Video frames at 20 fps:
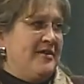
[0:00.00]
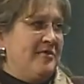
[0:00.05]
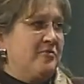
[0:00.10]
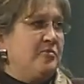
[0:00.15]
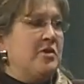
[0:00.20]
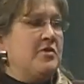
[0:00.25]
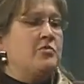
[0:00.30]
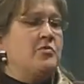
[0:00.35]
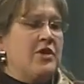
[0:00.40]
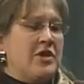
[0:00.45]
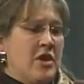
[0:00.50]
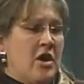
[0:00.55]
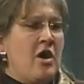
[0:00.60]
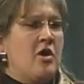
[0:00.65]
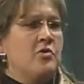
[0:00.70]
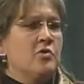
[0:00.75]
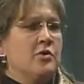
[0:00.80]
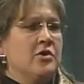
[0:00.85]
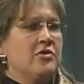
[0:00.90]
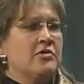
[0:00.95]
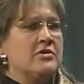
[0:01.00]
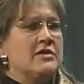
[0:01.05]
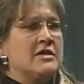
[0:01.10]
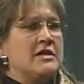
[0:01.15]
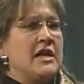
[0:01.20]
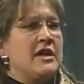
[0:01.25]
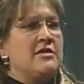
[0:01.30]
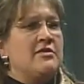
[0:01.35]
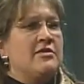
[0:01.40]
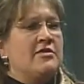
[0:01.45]
when we all work
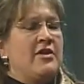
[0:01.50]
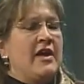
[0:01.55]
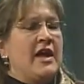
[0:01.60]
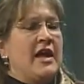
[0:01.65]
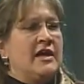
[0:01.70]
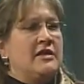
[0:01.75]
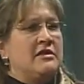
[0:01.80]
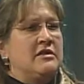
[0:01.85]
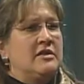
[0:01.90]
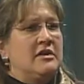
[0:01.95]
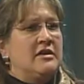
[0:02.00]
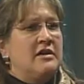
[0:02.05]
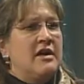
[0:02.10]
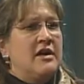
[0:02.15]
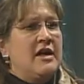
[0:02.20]
together. And the